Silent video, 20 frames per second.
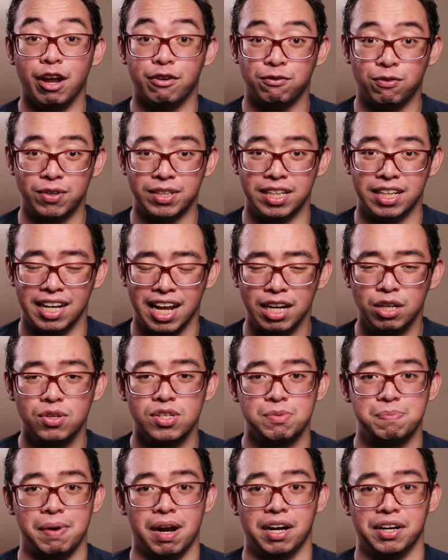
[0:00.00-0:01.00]
And for the
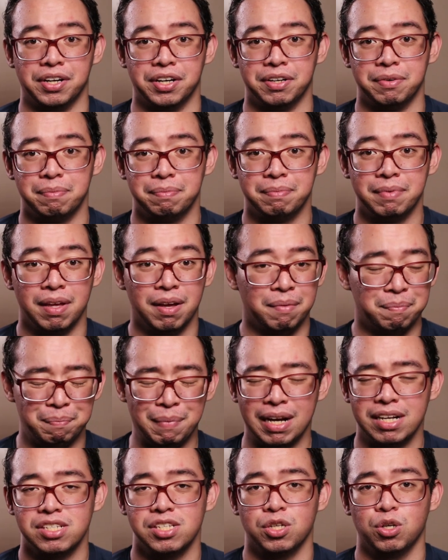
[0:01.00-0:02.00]
language barrier,
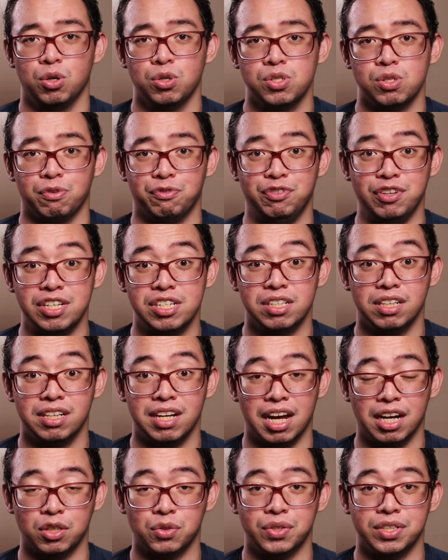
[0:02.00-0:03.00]
Mexico's official
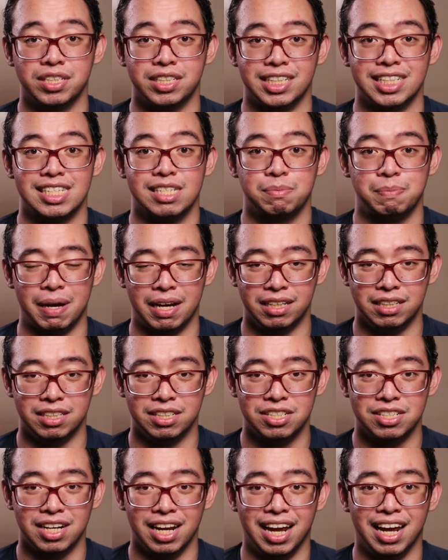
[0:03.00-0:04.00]
language is
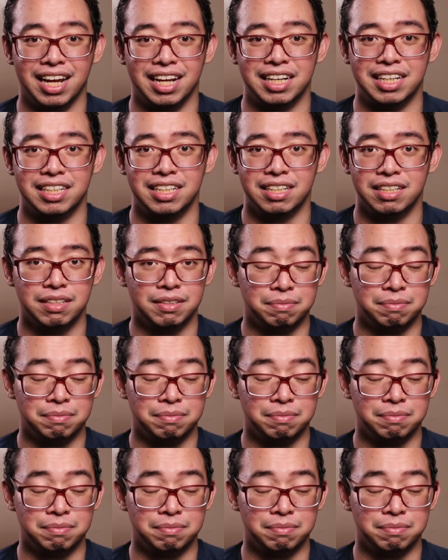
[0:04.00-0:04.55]
Spanish, and